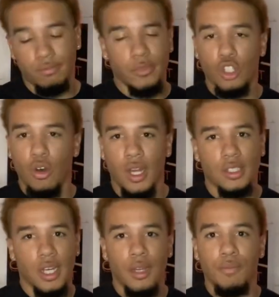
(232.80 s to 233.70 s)
It's cold
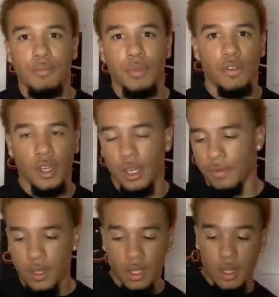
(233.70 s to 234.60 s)
outside, perfect
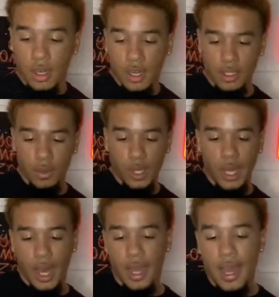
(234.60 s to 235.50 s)
gift. Next thing we
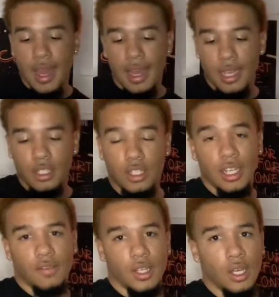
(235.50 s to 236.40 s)
got is a
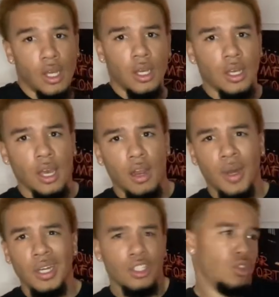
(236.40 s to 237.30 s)
TV.
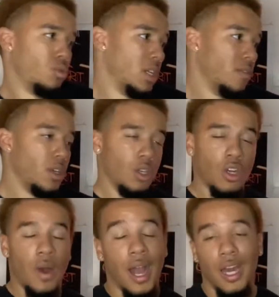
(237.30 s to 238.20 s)
Everybody needs a new TV, you
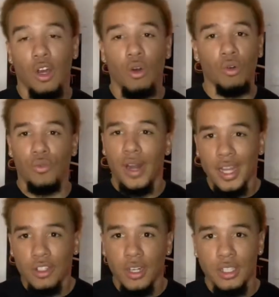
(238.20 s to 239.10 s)
know. I got an old flat screen.